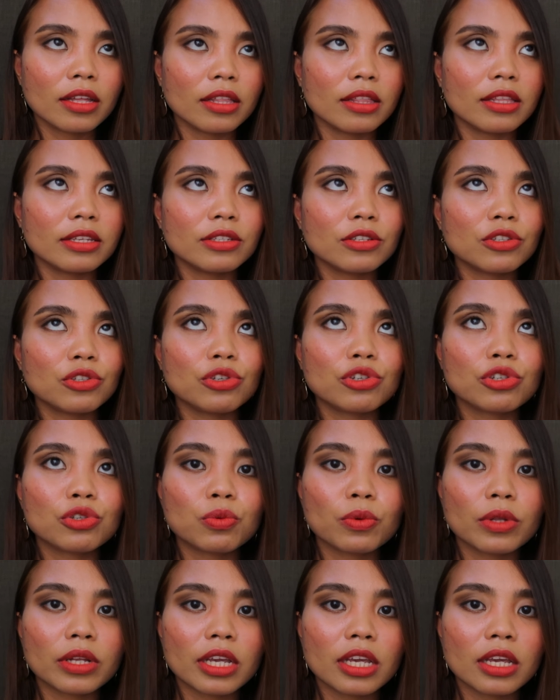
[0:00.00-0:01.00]
This is
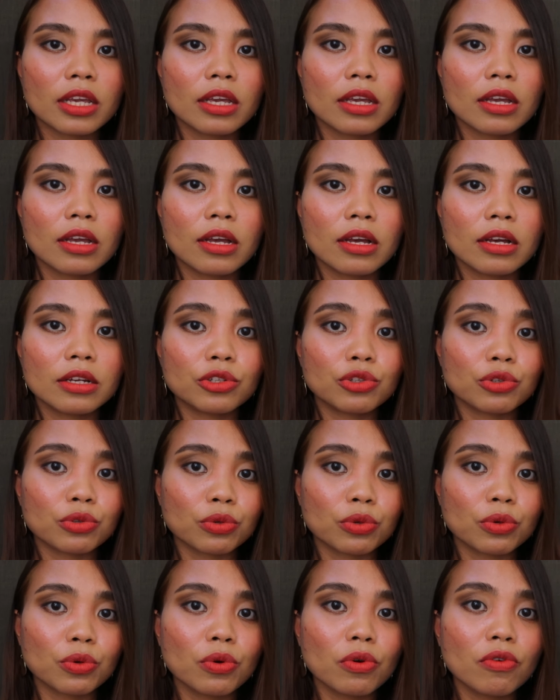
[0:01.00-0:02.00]
usually
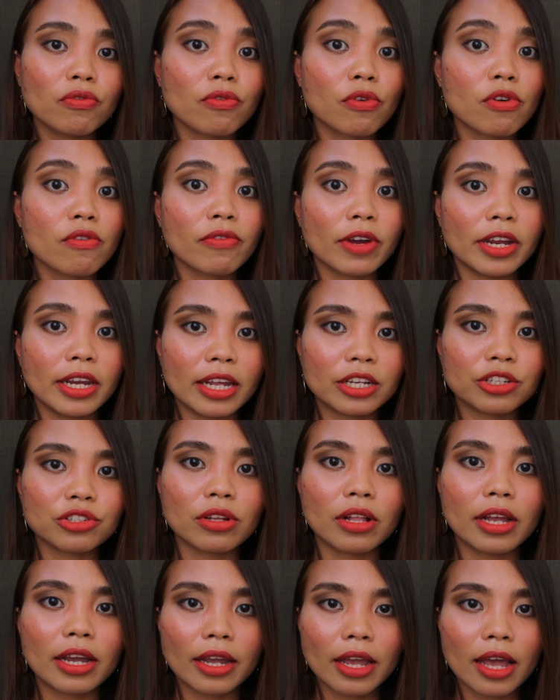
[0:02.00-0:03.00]
true for
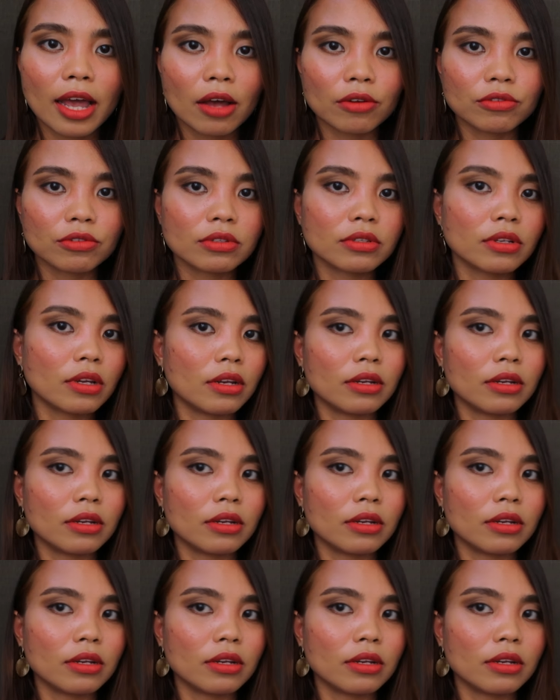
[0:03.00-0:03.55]
financial accounts